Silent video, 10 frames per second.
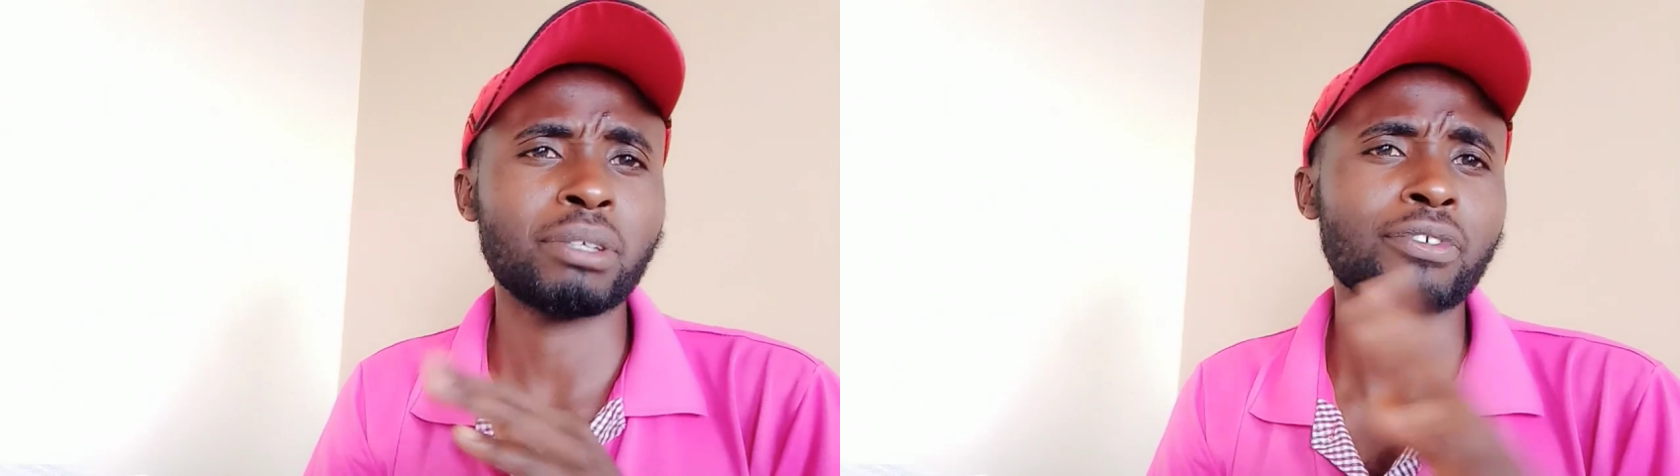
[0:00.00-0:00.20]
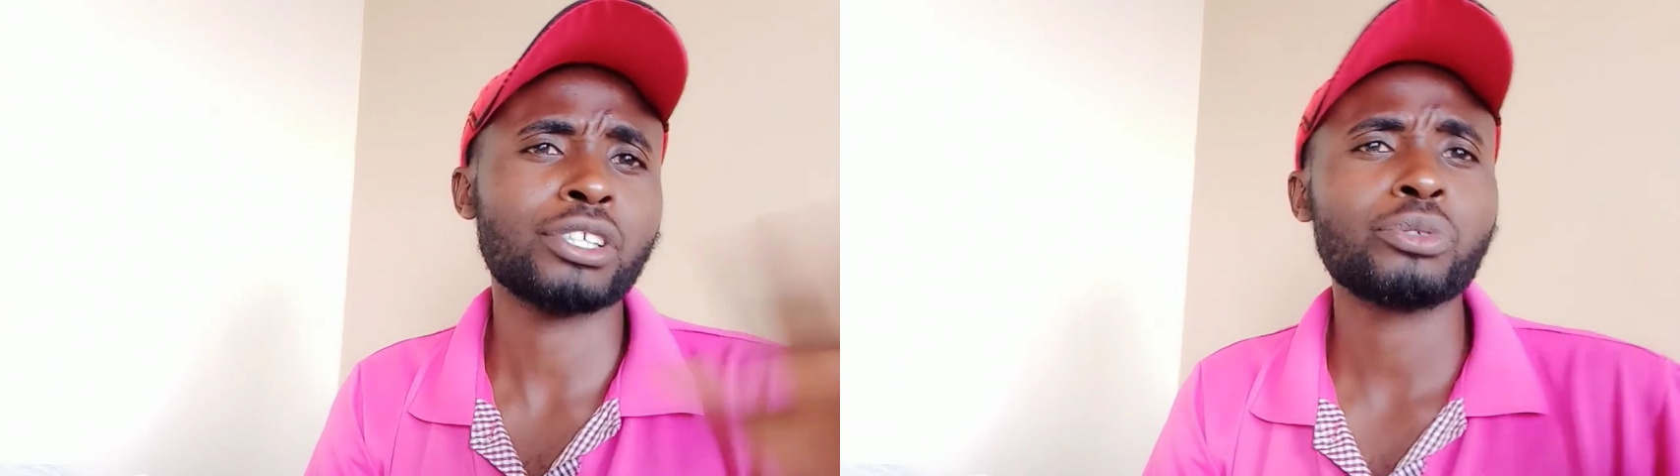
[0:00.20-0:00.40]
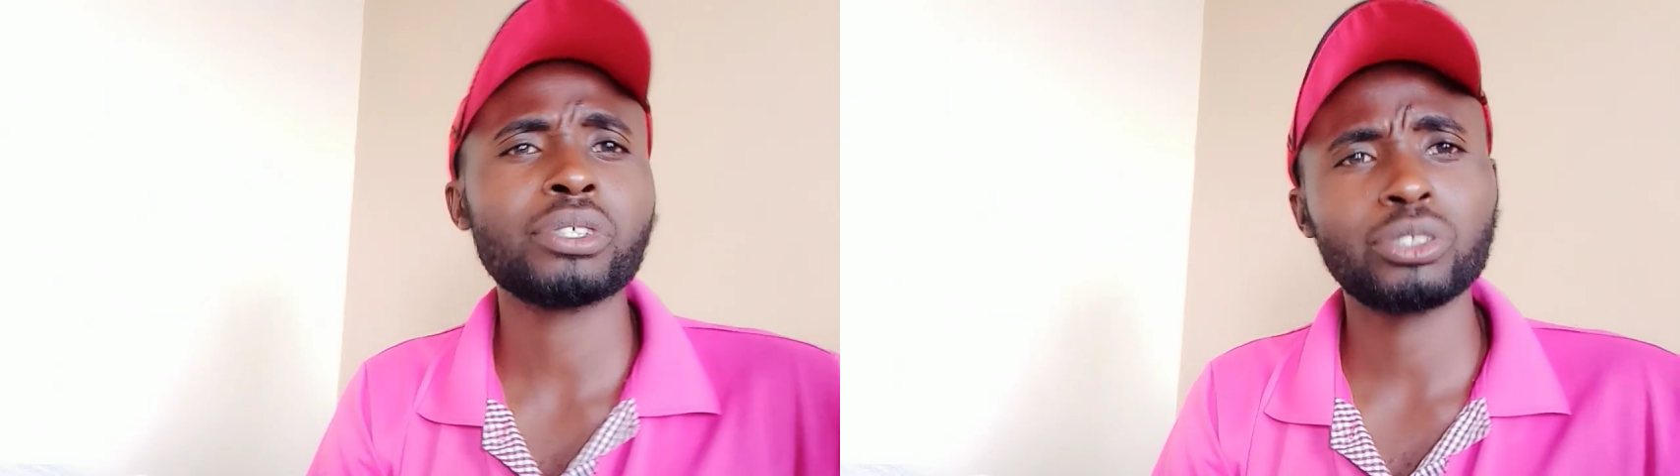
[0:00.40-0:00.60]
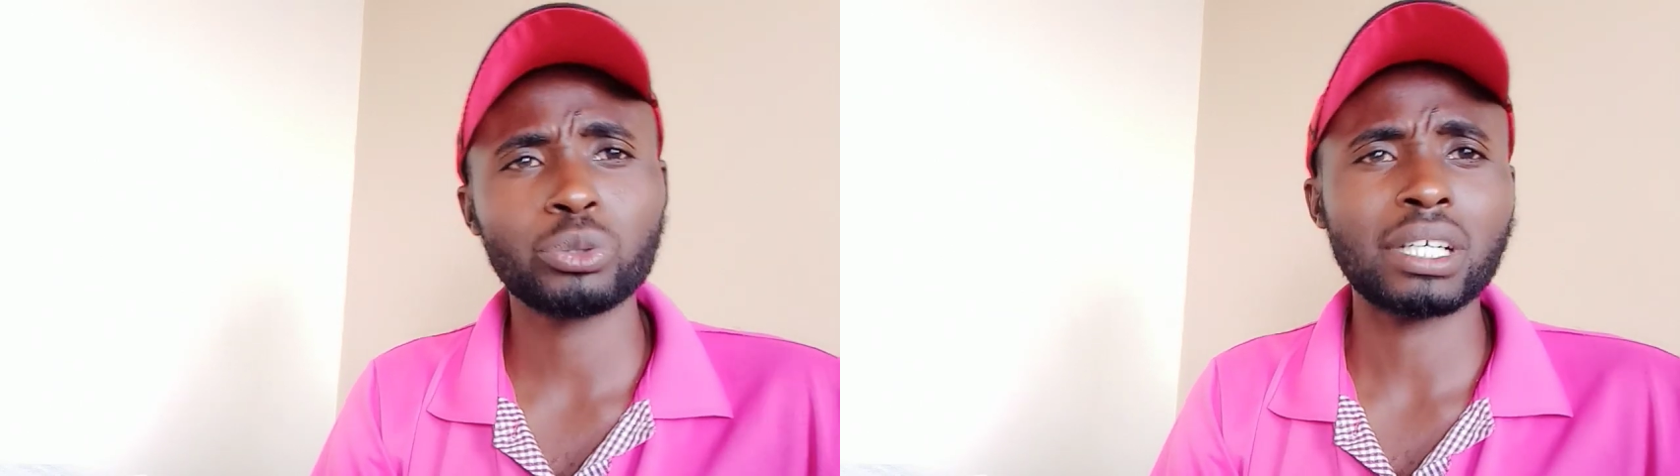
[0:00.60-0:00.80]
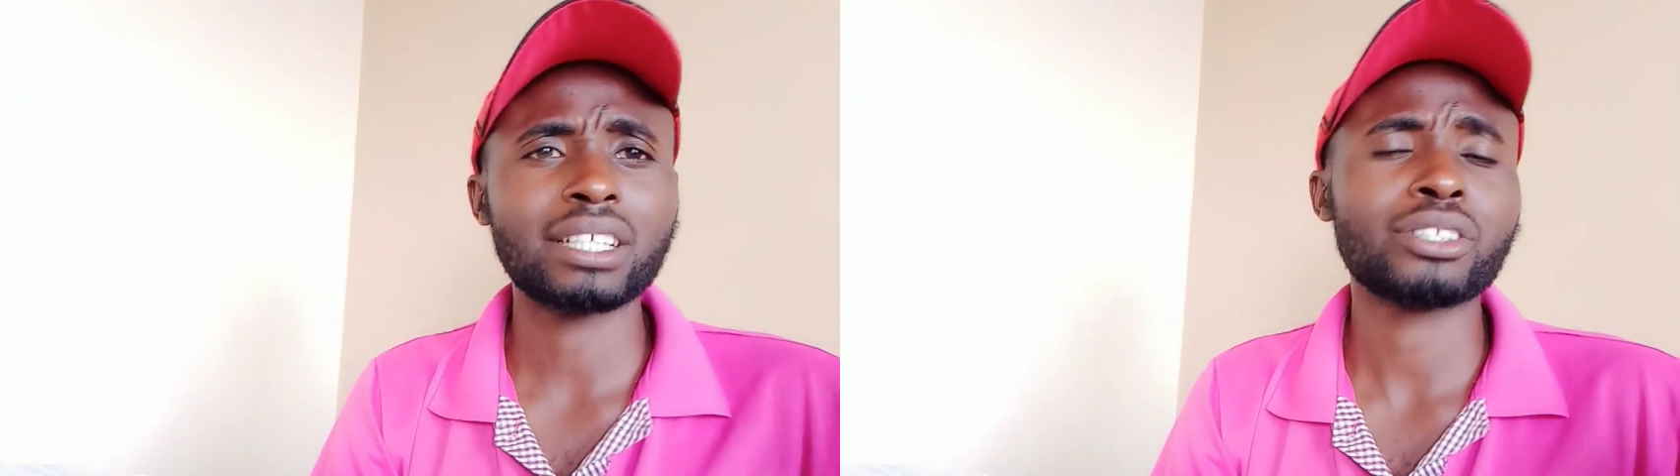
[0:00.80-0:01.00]
If you are doing
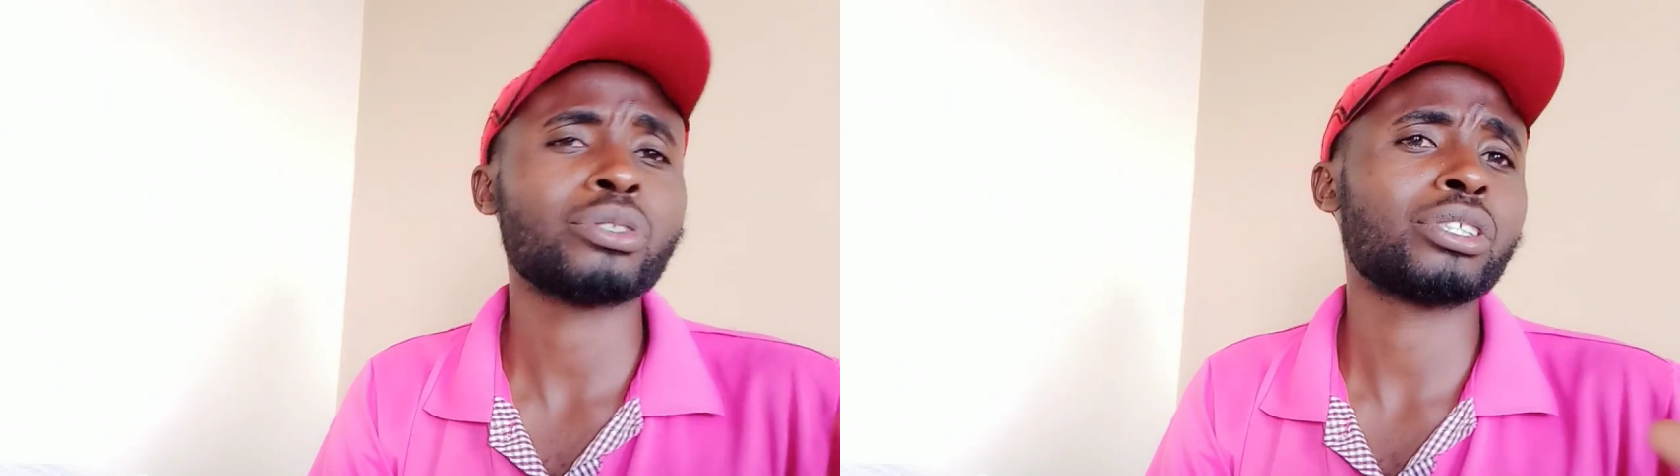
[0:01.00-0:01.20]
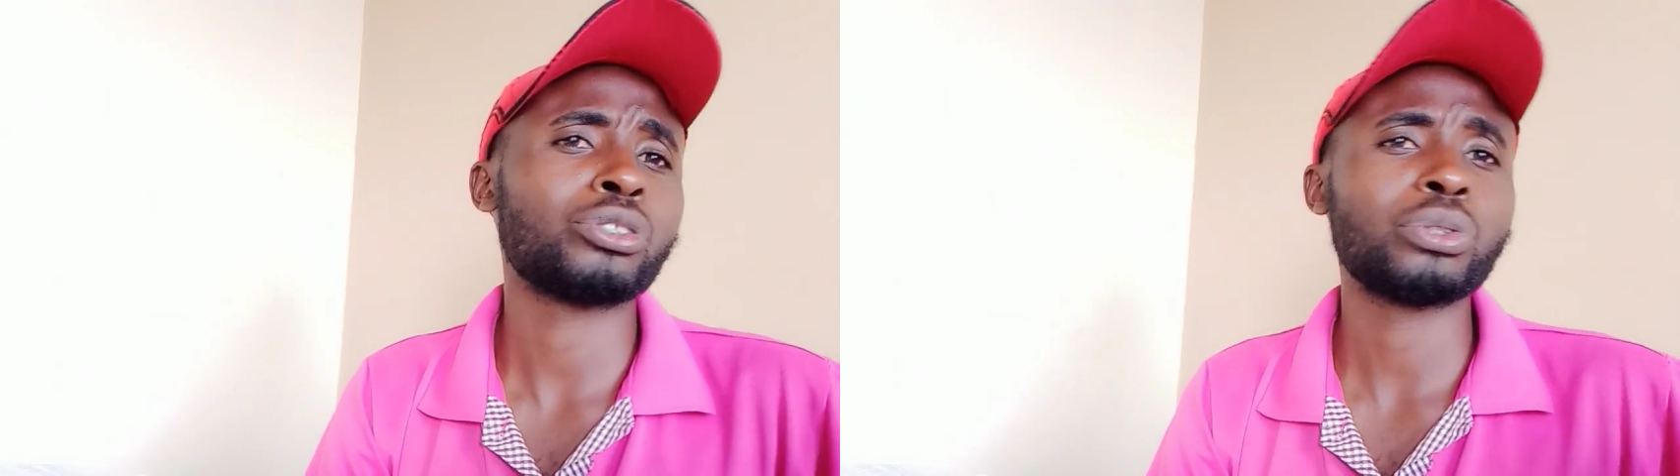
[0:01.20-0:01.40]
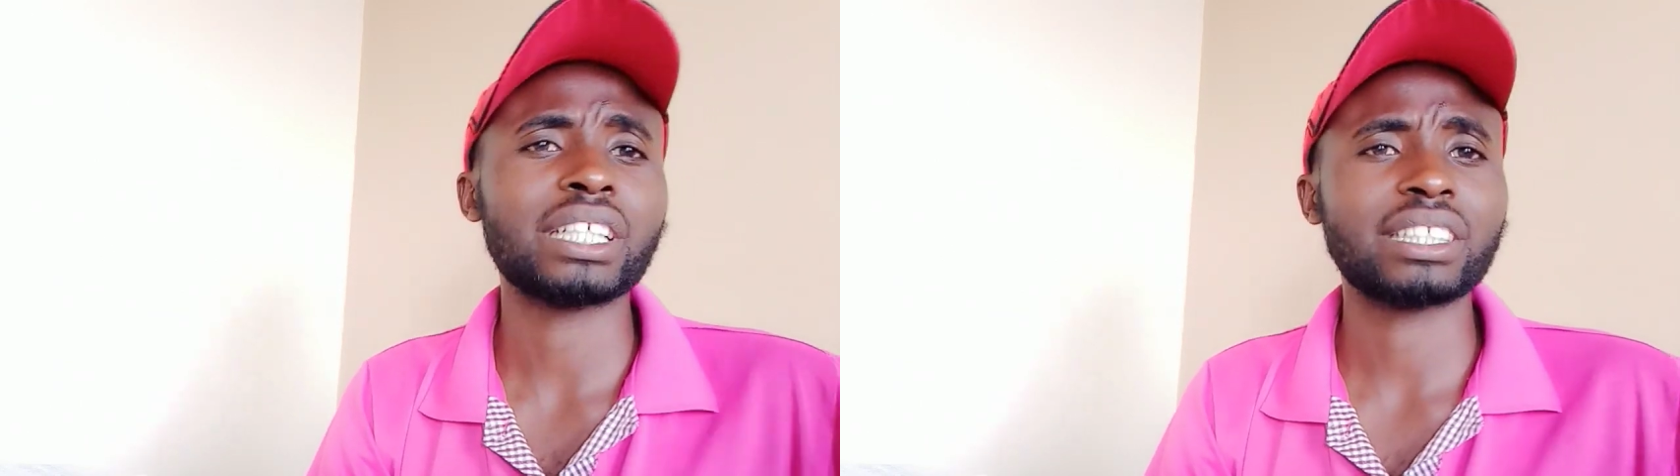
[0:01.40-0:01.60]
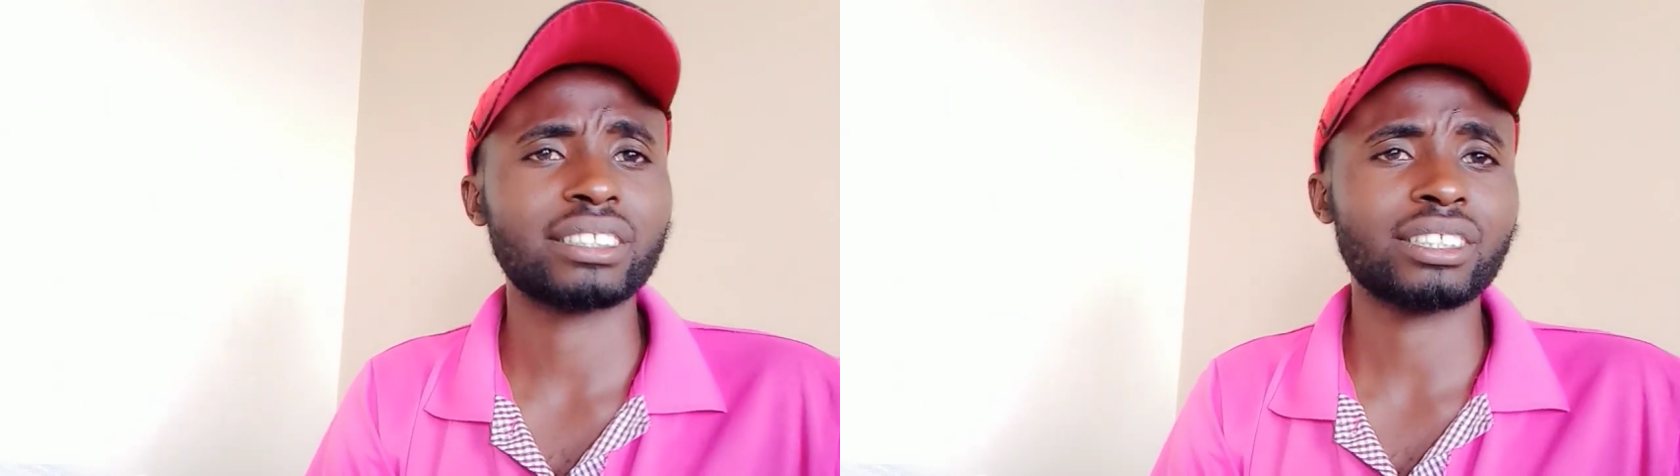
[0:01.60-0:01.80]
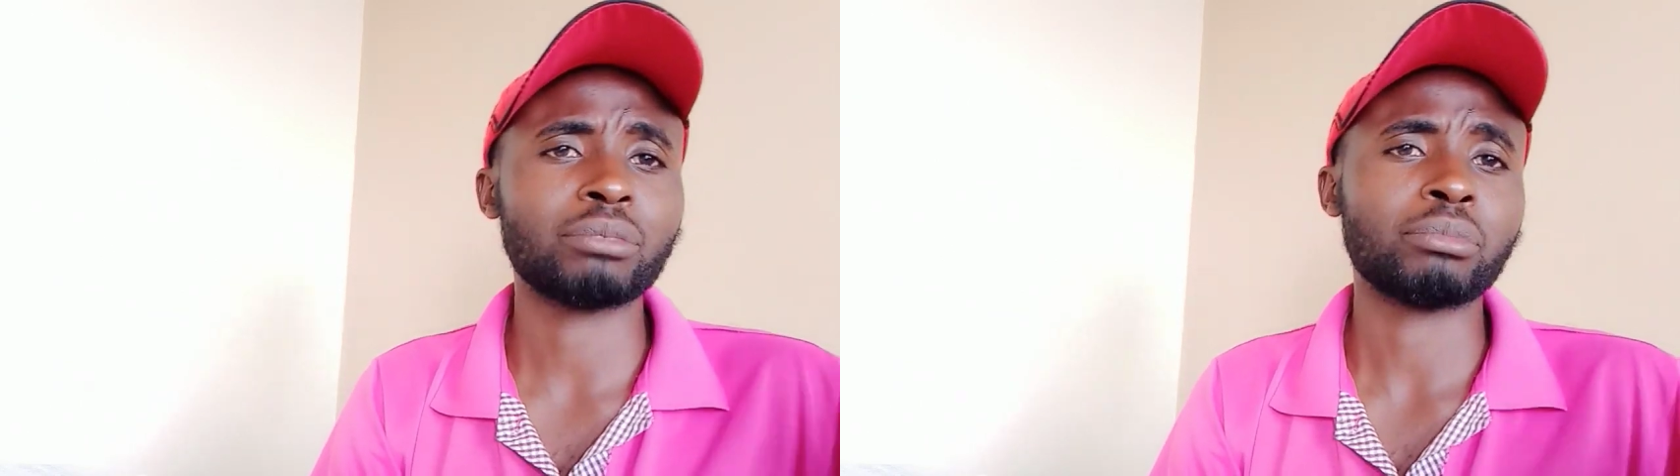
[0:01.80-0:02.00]
200, you are doing
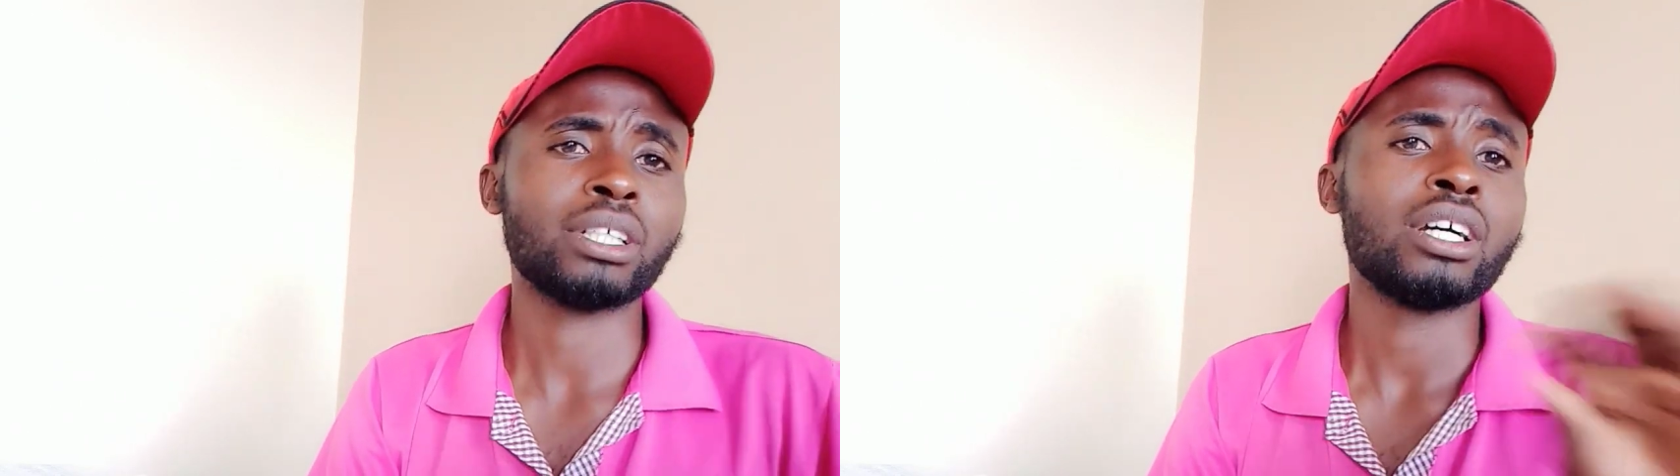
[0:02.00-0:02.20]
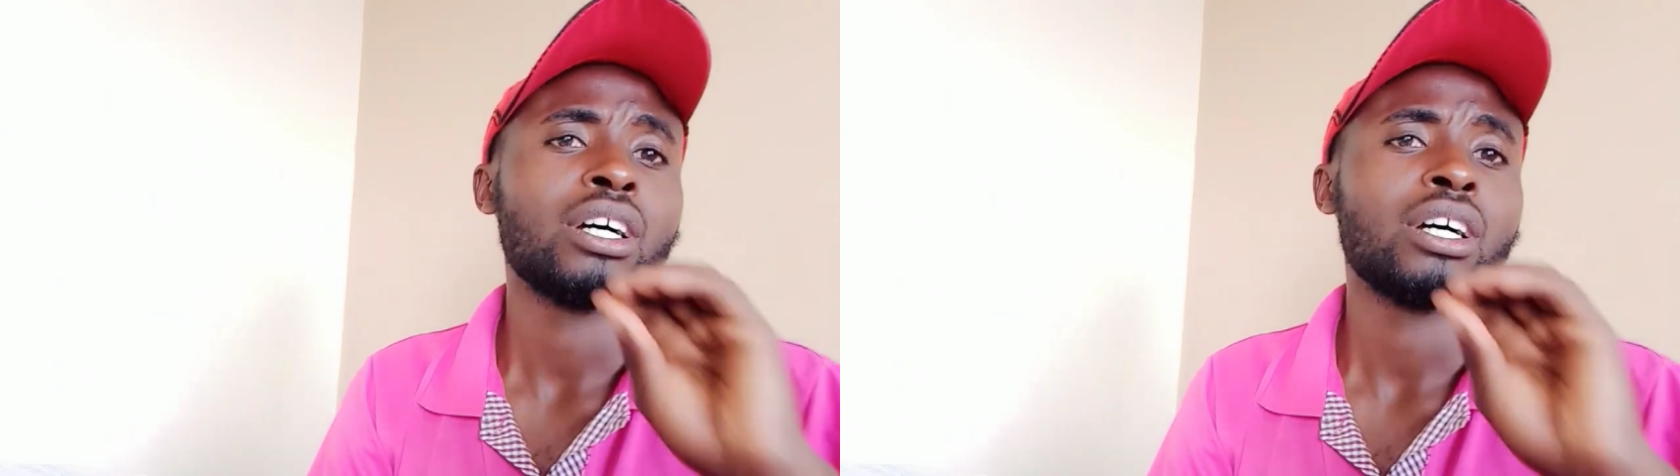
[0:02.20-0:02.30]
extreme.